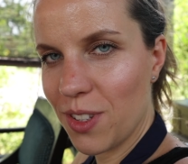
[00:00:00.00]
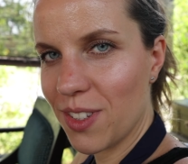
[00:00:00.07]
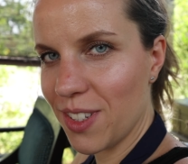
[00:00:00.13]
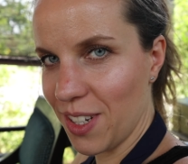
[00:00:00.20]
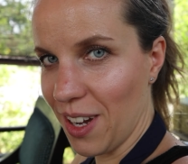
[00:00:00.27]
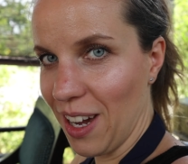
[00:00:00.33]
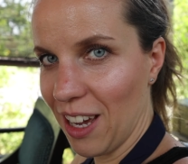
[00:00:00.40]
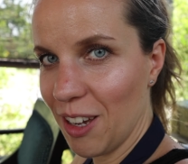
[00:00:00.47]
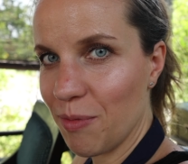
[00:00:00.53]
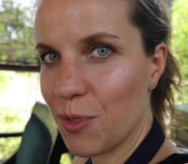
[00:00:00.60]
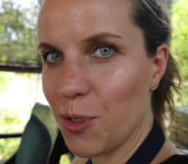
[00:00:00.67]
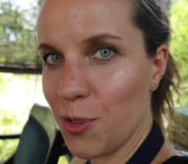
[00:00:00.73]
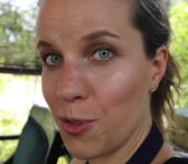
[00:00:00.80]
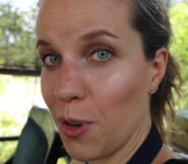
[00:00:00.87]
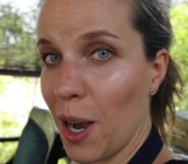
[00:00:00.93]
Time
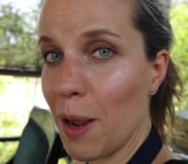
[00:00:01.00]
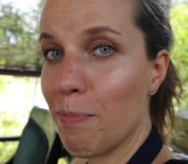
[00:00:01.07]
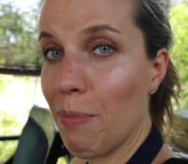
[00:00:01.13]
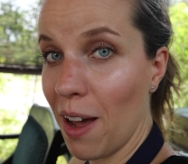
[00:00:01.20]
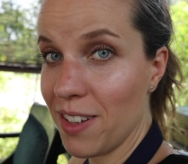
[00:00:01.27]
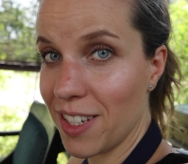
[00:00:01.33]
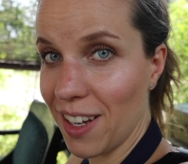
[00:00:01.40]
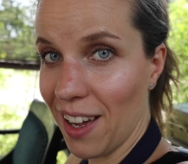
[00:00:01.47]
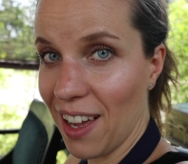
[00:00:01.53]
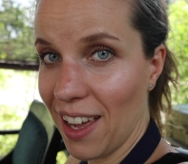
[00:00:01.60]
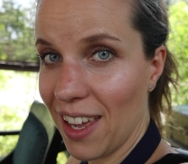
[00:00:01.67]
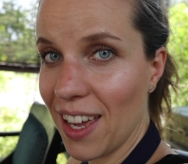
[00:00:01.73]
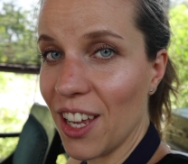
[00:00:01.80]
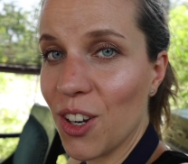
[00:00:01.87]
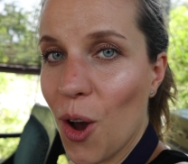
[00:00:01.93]
to try Pad
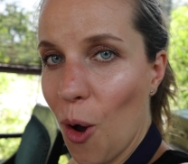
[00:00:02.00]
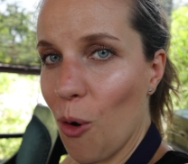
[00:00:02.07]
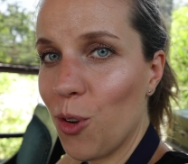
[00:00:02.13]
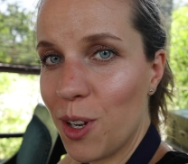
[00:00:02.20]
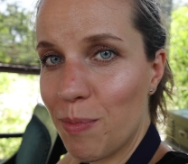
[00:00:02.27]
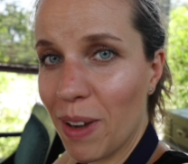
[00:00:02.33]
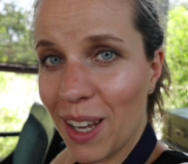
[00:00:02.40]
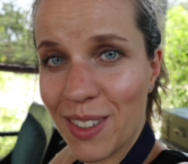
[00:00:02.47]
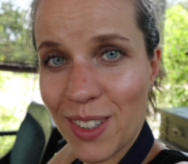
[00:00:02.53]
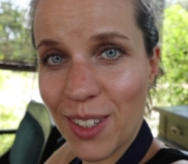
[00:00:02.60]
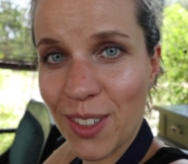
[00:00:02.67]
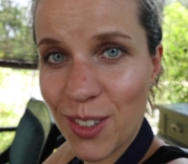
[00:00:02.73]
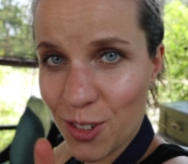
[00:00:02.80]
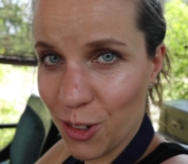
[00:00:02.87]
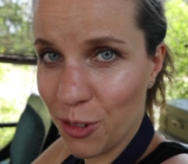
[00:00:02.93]
Thai and holy basil
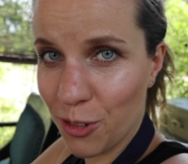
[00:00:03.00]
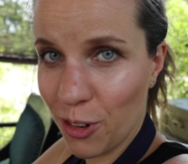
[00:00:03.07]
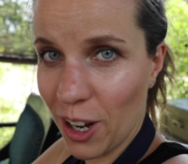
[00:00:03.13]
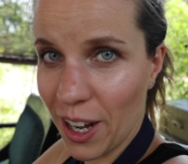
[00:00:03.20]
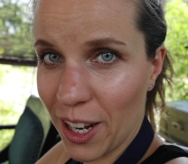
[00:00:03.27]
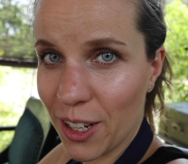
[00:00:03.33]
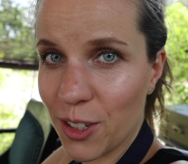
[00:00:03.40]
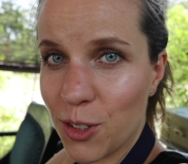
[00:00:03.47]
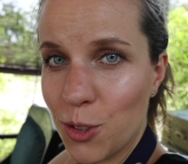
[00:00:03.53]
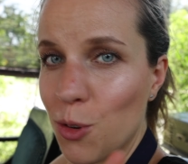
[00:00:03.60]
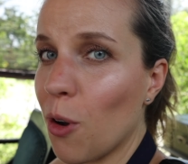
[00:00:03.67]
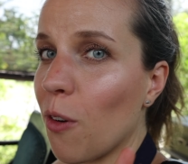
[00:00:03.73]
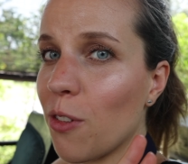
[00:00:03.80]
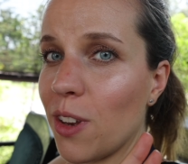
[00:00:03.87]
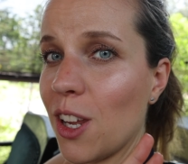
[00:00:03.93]
stir fry,
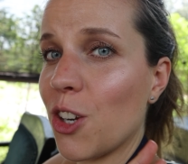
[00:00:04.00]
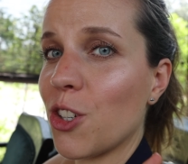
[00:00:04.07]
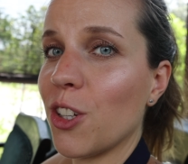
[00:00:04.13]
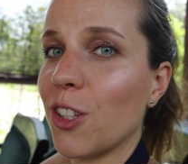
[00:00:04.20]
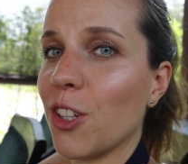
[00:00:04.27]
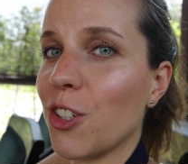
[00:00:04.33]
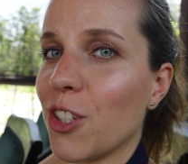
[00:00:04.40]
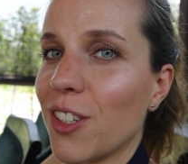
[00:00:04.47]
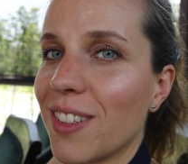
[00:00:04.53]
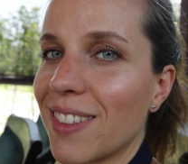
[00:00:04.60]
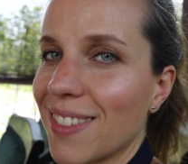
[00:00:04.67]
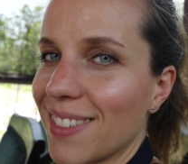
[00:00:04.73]
2 of the national dishes.